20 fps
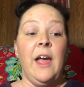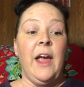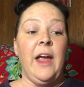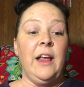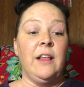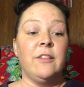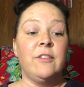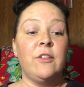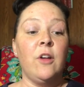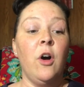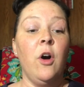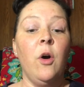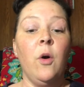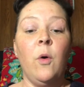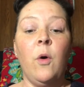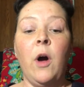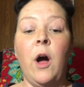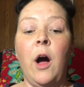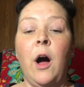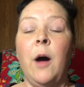And
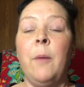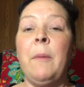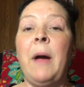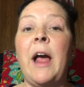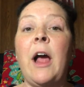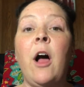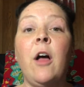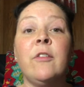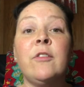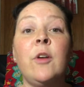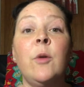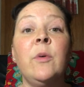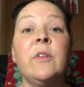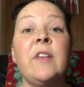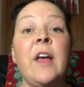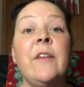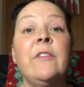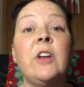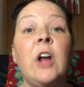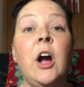so I also
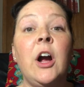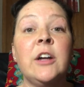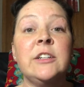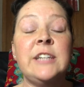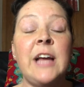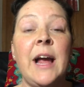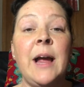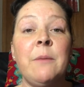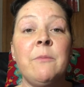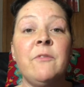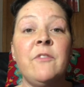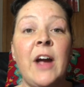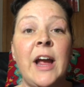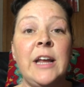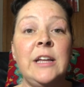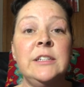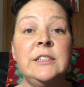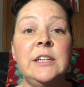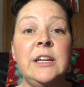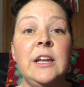was having a hard time
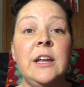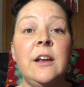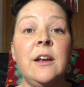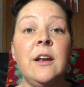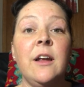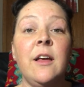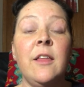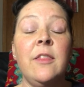finding